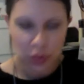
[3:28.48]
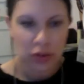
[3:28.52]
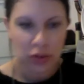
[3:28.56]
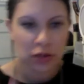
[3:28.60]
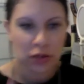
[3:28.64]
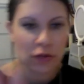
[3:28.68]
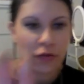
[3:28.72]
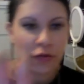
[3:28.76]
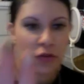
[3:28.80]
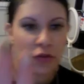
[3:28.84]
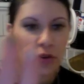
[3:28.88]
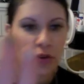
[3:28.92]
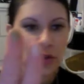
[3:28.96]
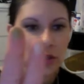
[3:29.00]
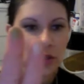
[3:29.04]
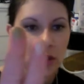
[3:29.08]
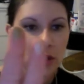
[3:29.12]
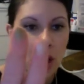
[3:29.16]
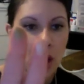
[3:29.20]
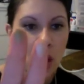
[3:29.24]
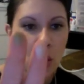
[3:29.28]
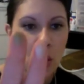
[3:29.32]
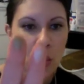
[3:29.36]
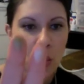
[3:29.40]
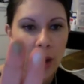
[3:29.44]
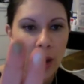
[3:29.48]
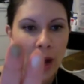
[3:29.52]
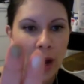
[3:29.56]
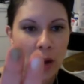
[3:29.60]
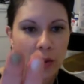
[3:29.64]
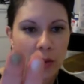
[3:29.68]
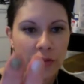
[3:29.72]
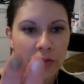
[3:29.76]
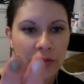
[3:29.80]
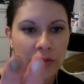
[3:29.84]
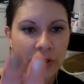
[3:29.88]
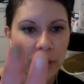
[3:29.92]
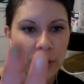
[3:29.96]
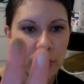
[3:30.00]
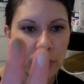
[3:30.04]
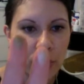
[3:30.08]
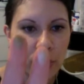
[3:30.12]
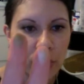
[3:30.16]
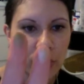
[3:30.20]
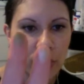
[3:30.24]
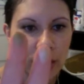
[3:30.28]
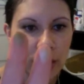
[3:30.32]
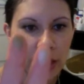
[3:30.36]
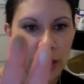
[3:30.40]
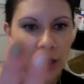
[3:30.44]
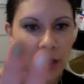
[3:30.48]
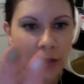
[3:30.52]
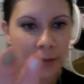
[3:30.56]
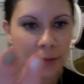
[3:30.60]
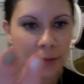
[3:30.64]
frost. Oh, wow. Very pearly.